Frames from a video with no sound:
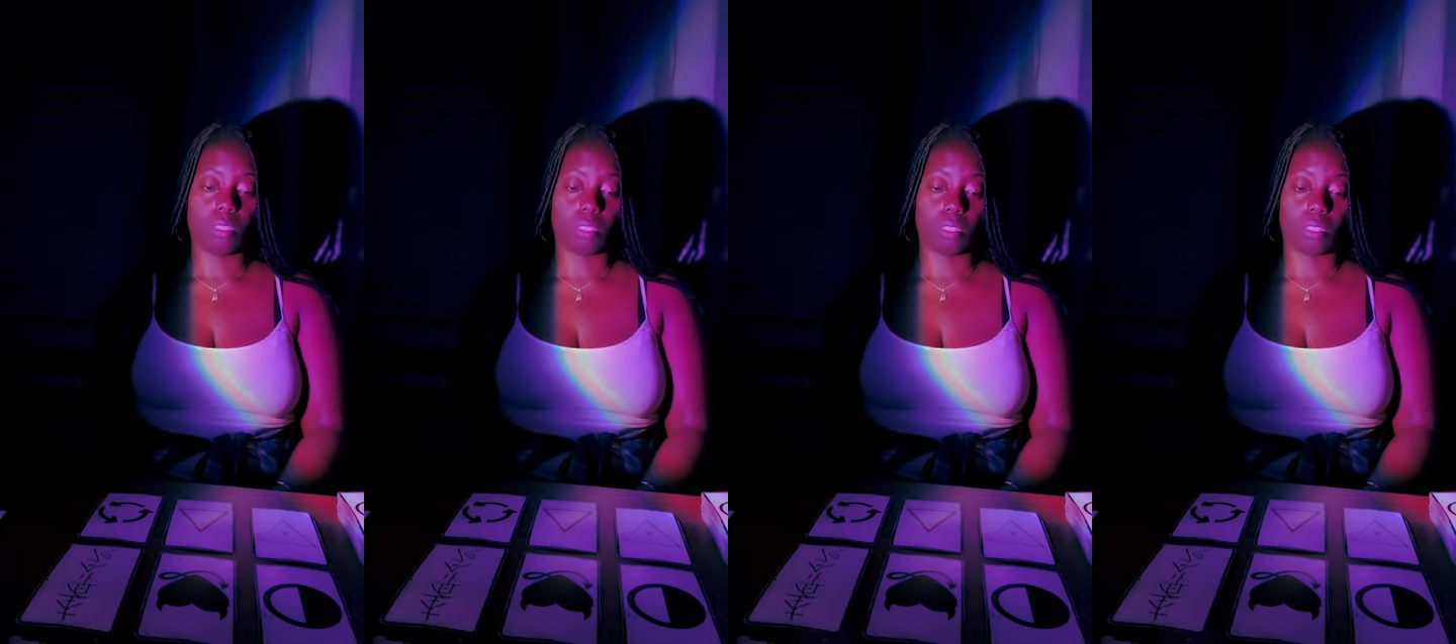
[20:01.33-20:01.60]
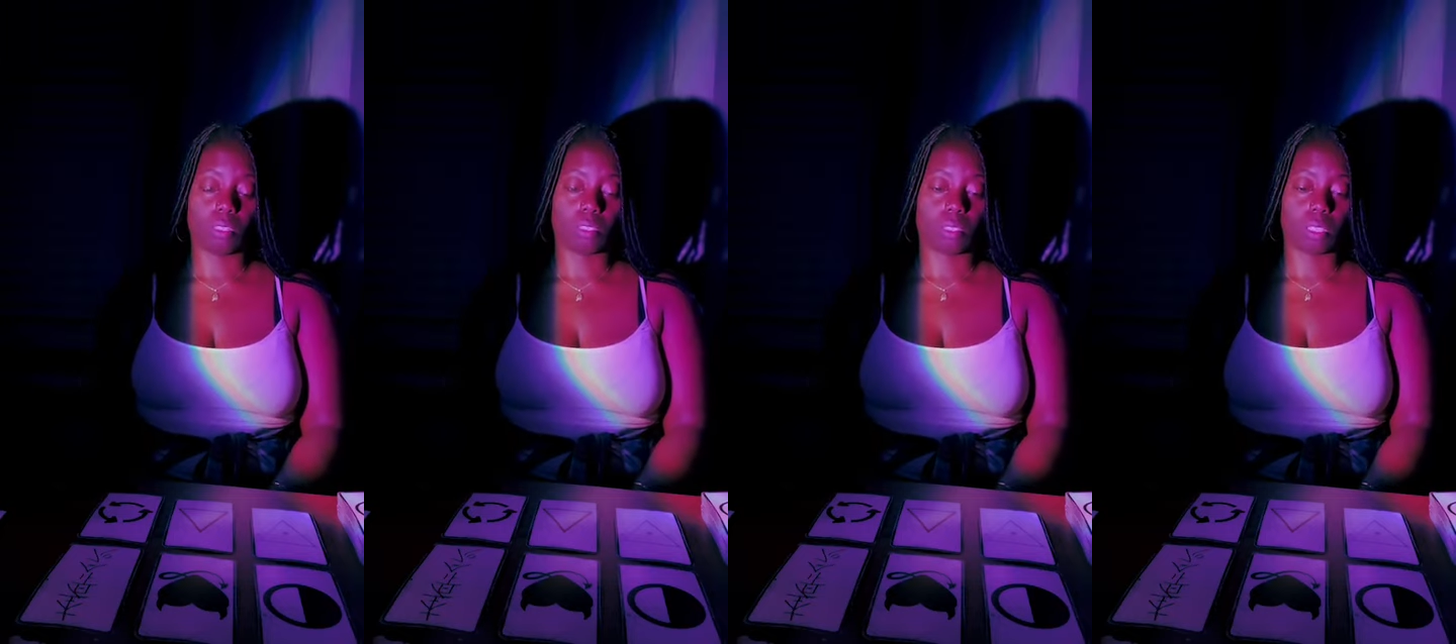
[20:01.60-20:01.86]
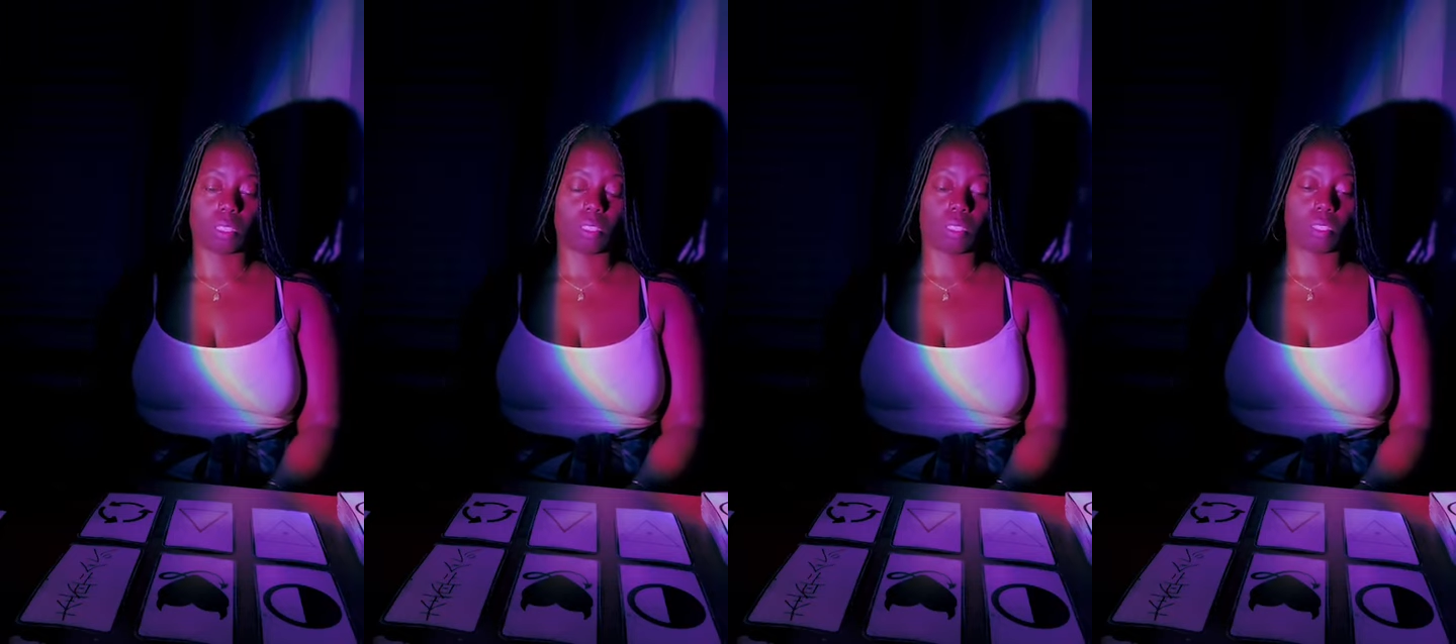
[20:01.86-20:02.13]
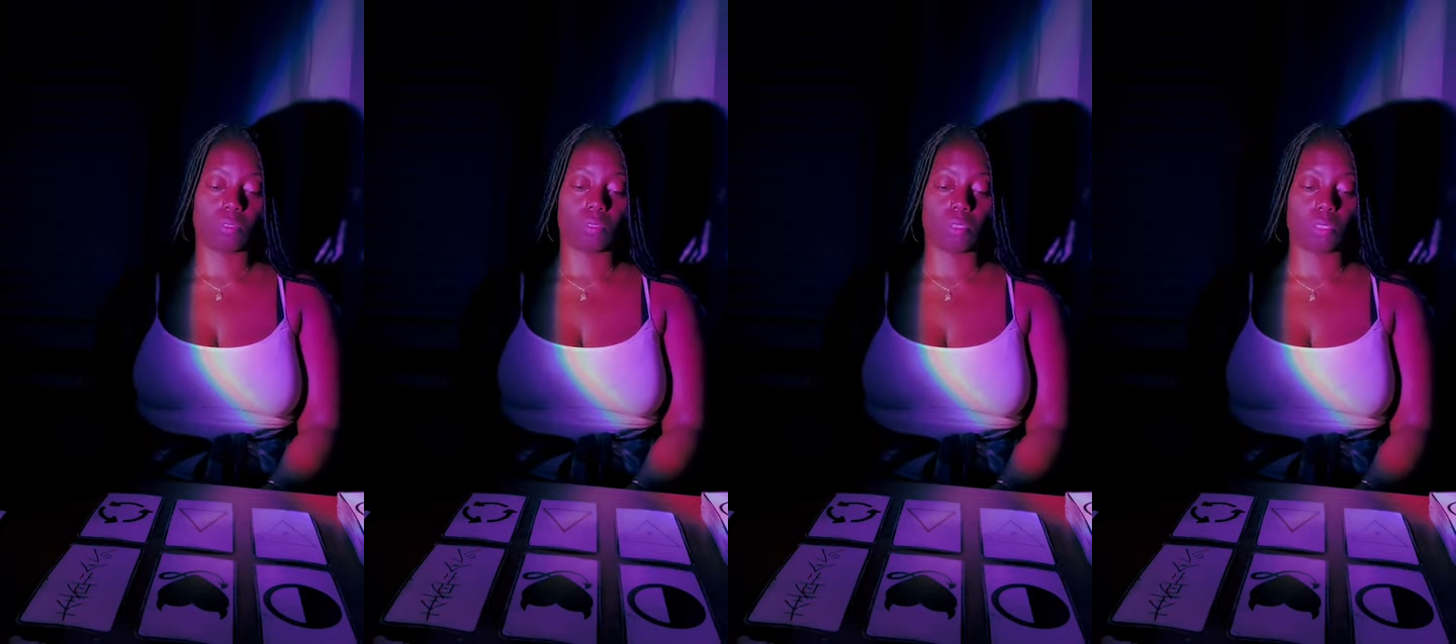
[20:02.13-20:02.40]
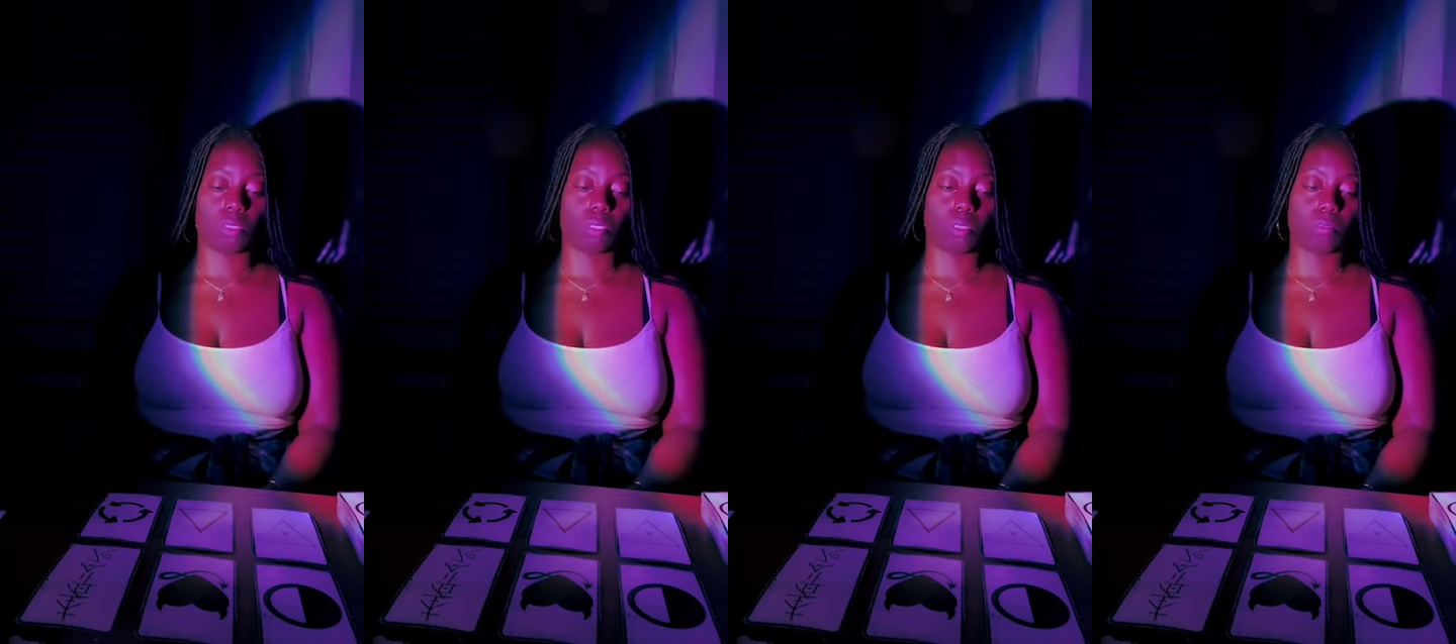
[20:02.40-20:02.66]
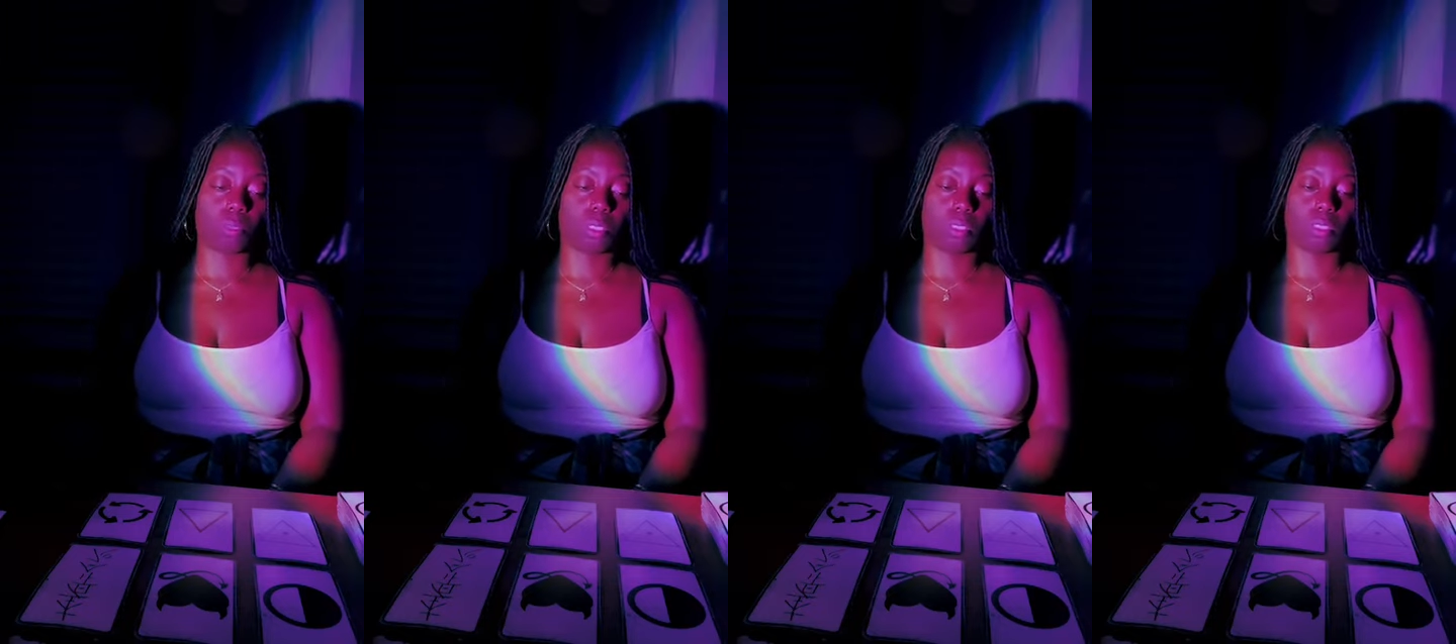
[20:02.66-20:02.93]
Another Sagittarius, your
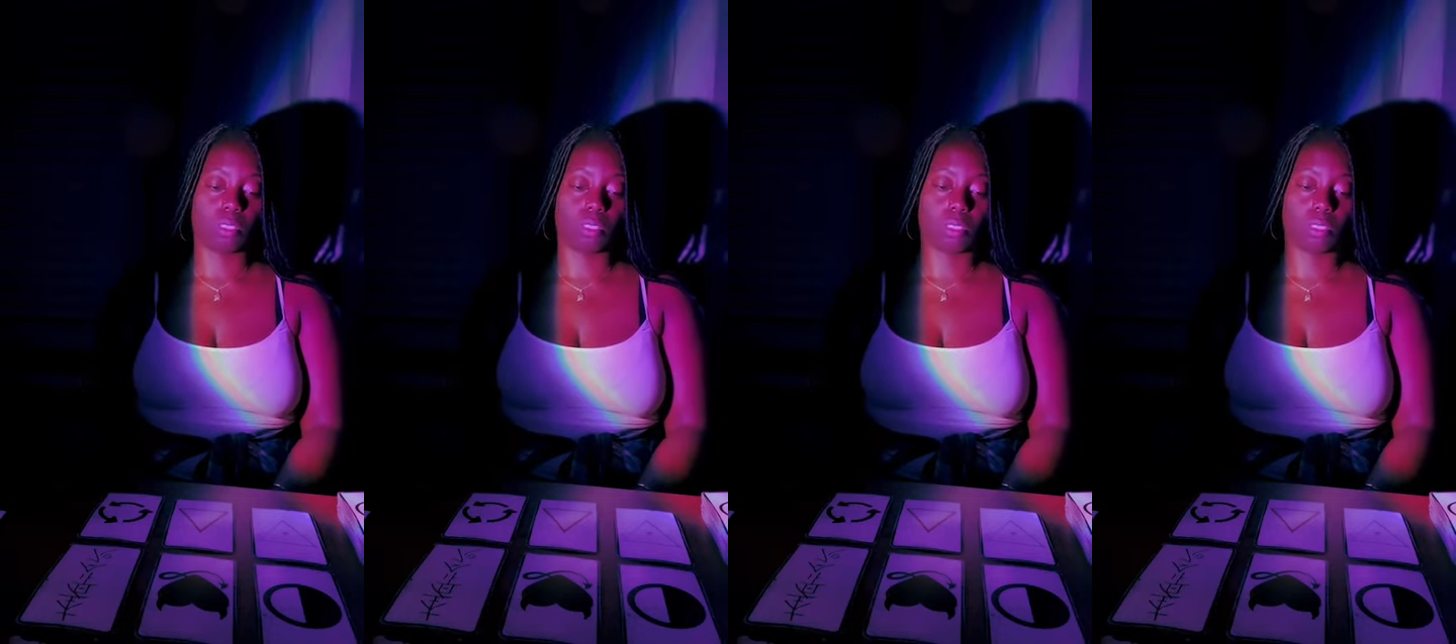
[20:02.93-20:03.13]
demon